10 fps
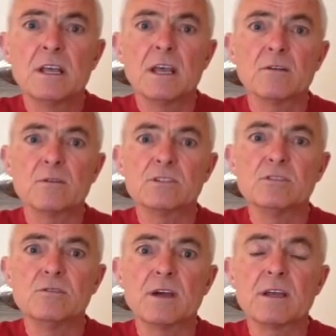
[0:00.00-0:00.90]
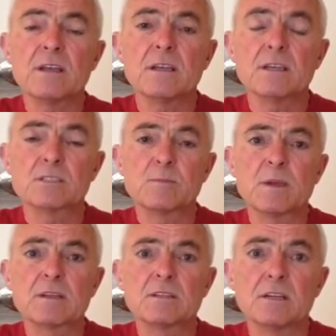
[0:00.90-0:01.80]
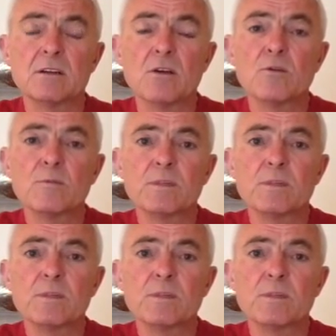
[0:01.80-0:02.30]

at OSU, I expect and hope